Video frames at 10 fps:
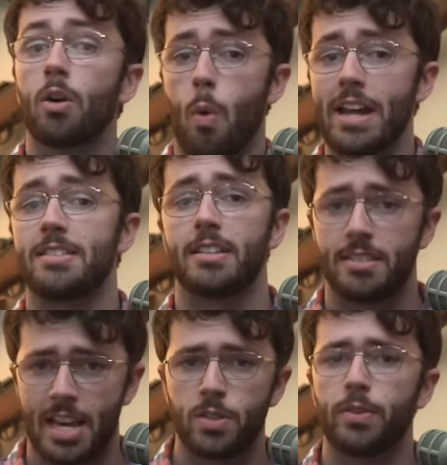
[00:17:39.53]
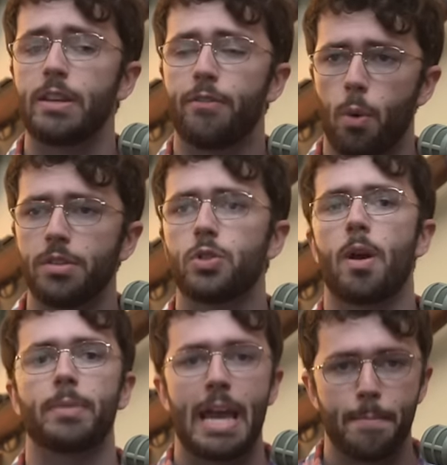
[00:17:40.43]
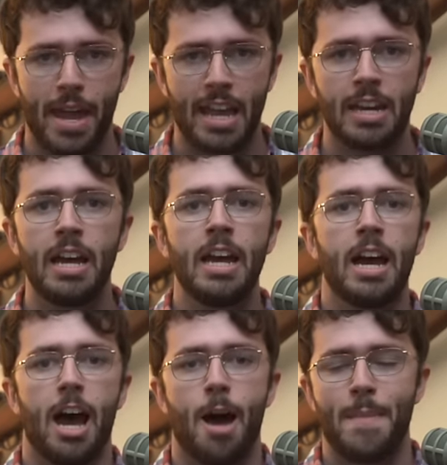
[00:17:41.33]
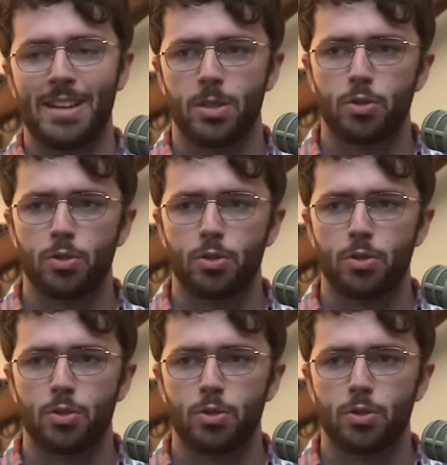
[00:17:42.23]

quite successfully for the Trump campaign um, as the